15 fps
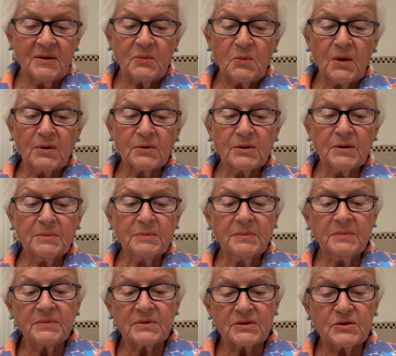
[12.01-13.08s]
Welcome
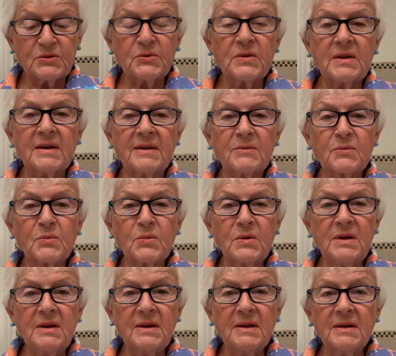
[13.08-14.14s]
to the
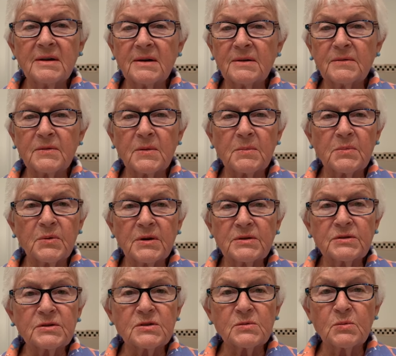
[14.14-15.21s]
reading of the
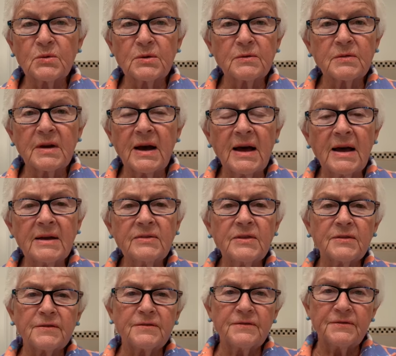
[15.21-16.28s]
precious Word of God,
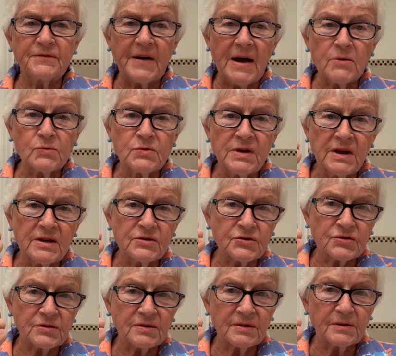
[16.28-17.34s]
the
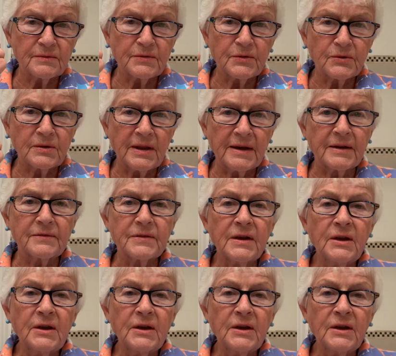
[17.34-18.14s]
foundation of your life,